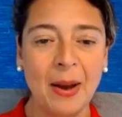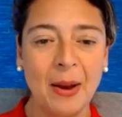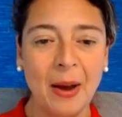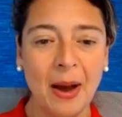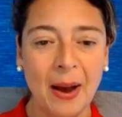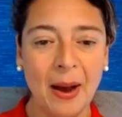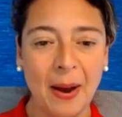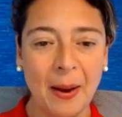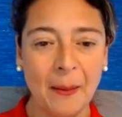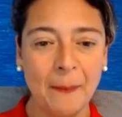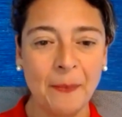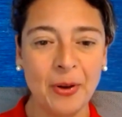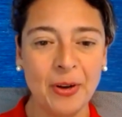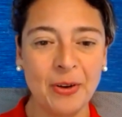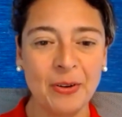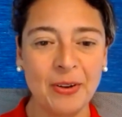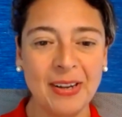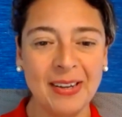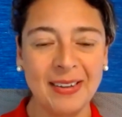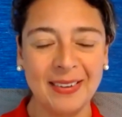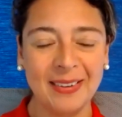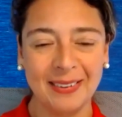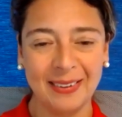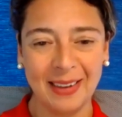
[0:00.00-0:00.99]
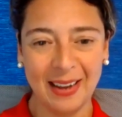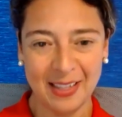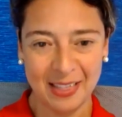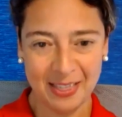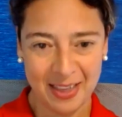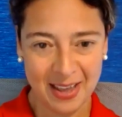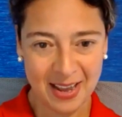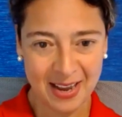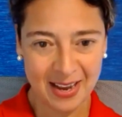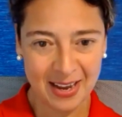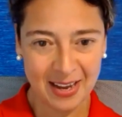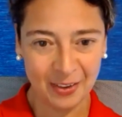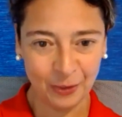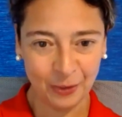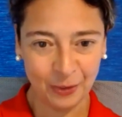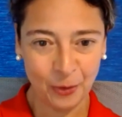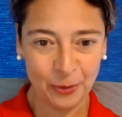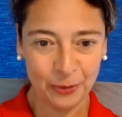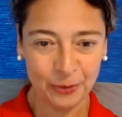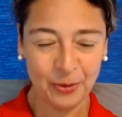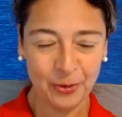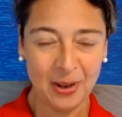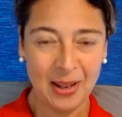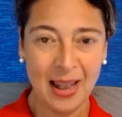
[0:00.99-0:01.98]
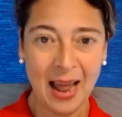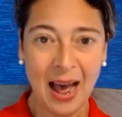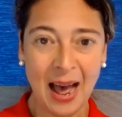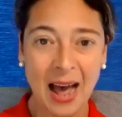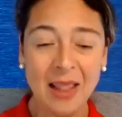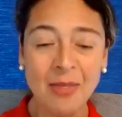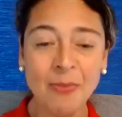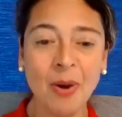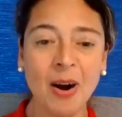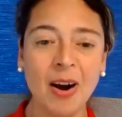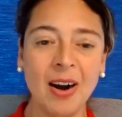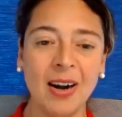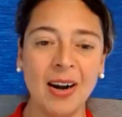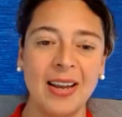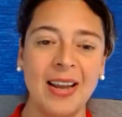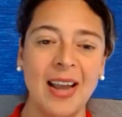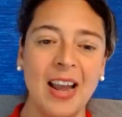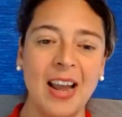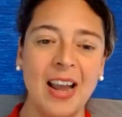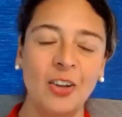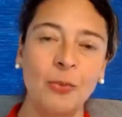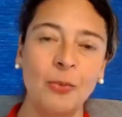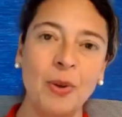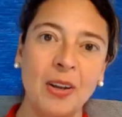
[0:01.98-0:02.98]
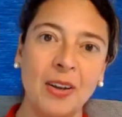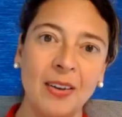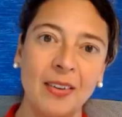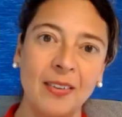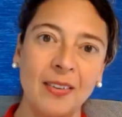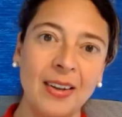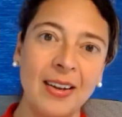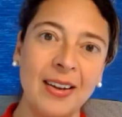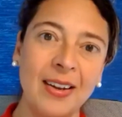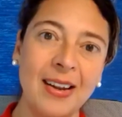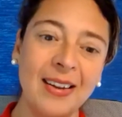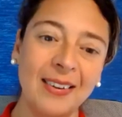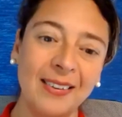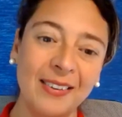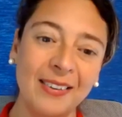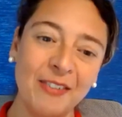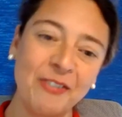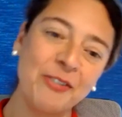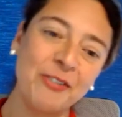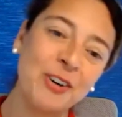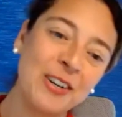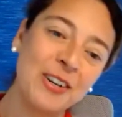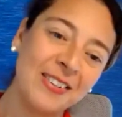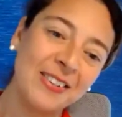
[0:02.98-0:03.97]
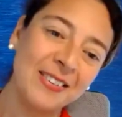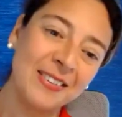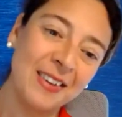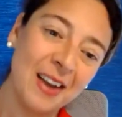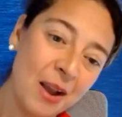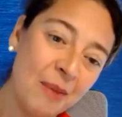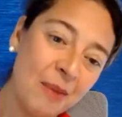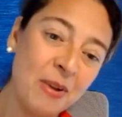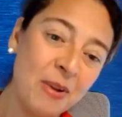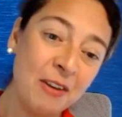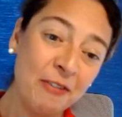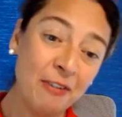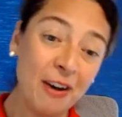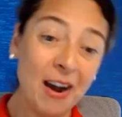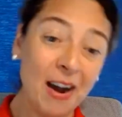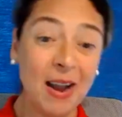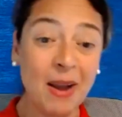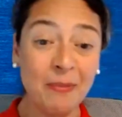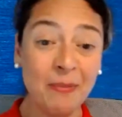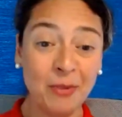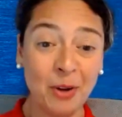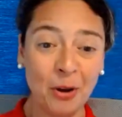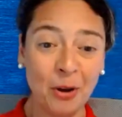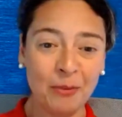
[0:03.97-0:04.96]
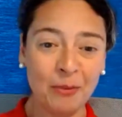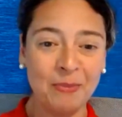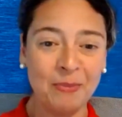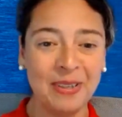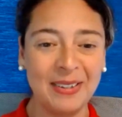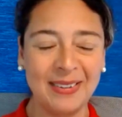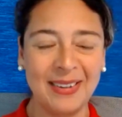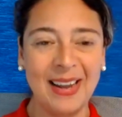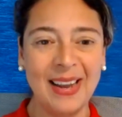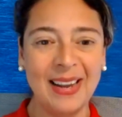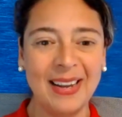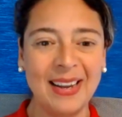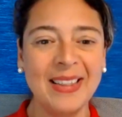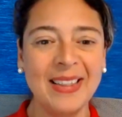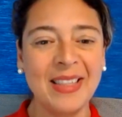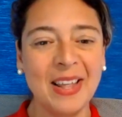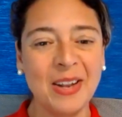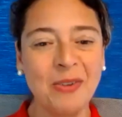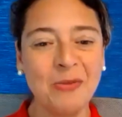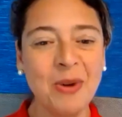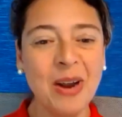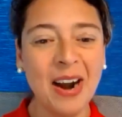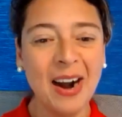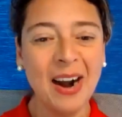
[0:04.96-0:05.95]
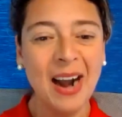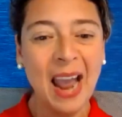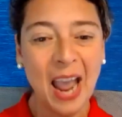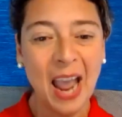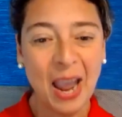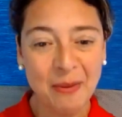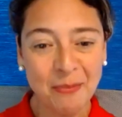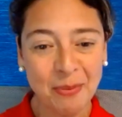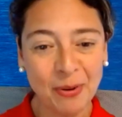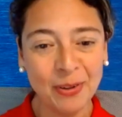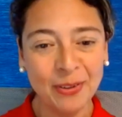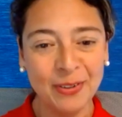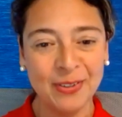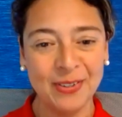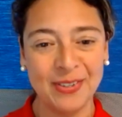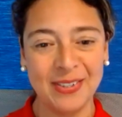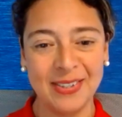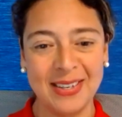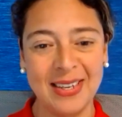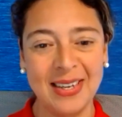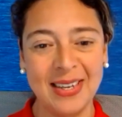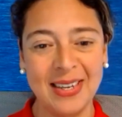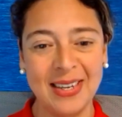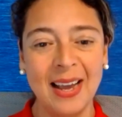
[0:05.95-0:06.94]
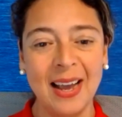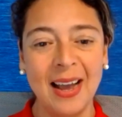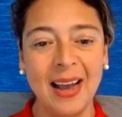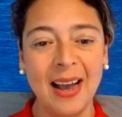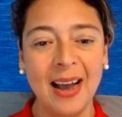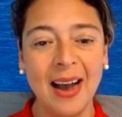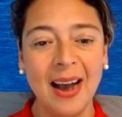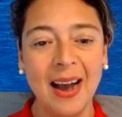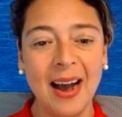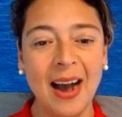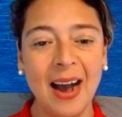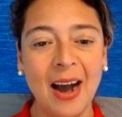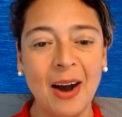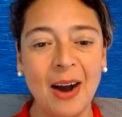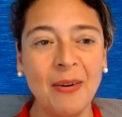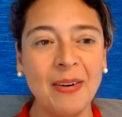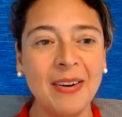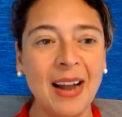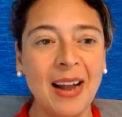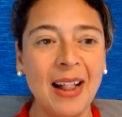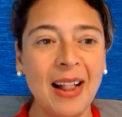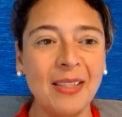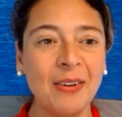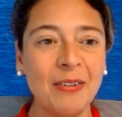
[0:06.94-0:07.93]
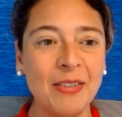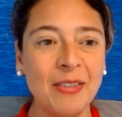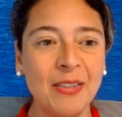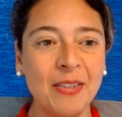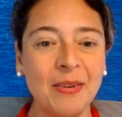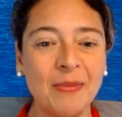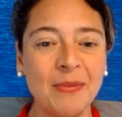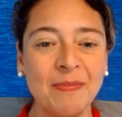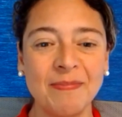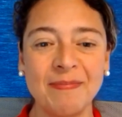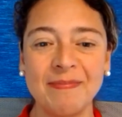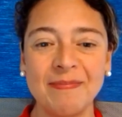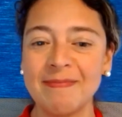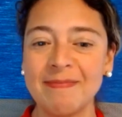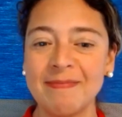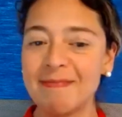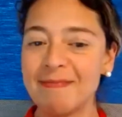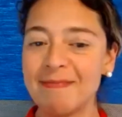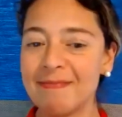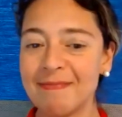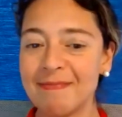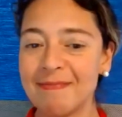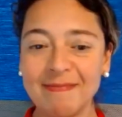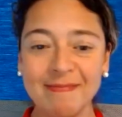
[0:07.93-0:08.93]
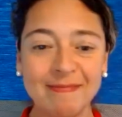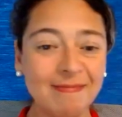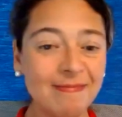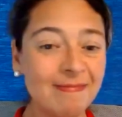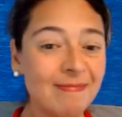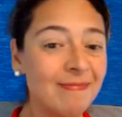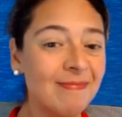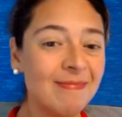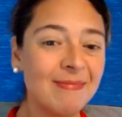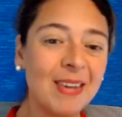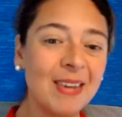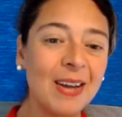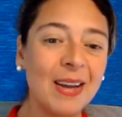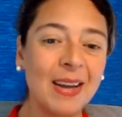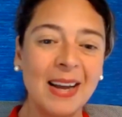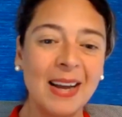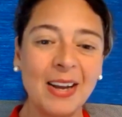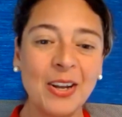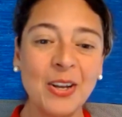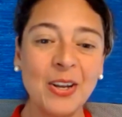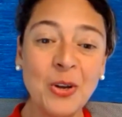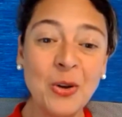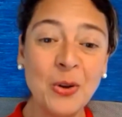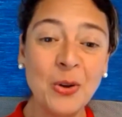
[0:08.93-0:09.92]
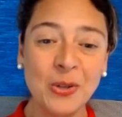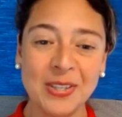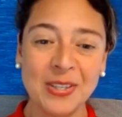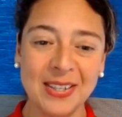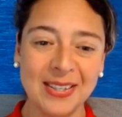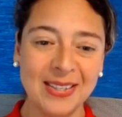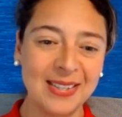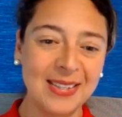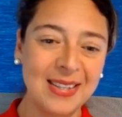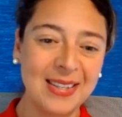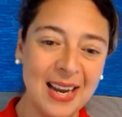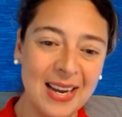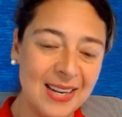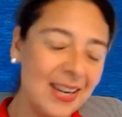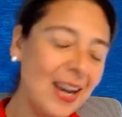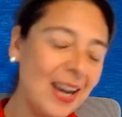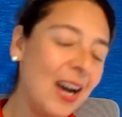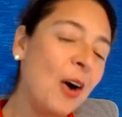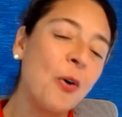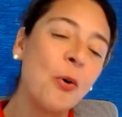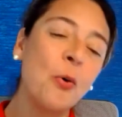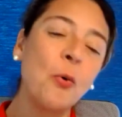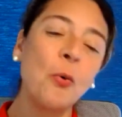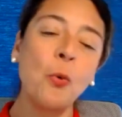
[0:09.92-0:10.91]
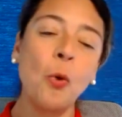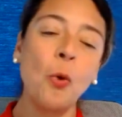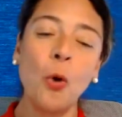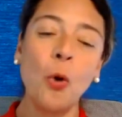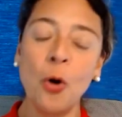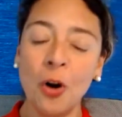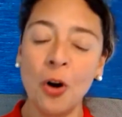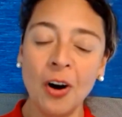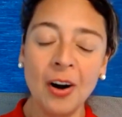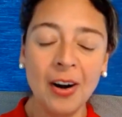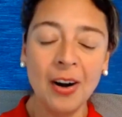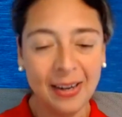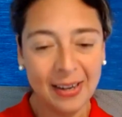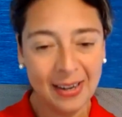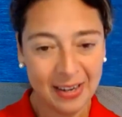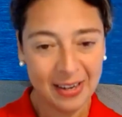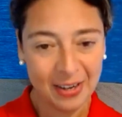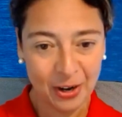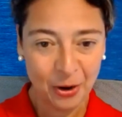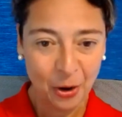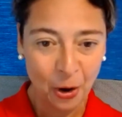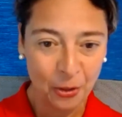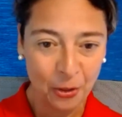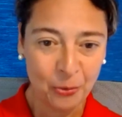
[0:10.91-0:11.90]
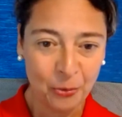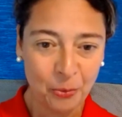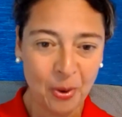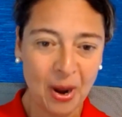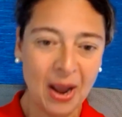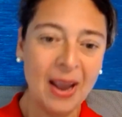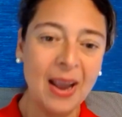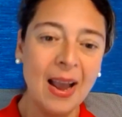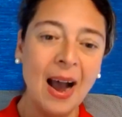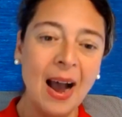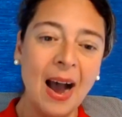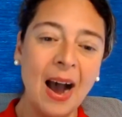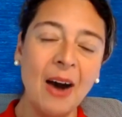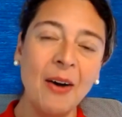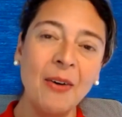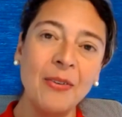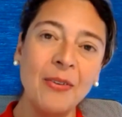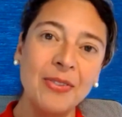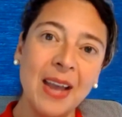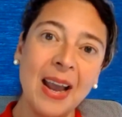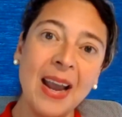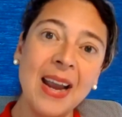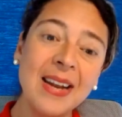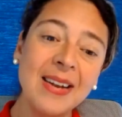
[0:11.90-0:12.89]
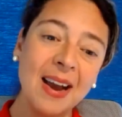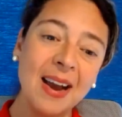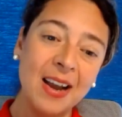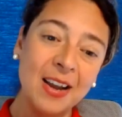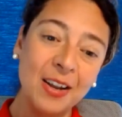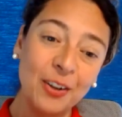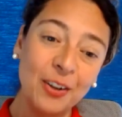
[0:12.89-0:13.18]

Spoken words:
But I think it's also a landmark case because it is the first time, if I am not mistaken, that we are able to see how an algorithm uses data or in another way, how data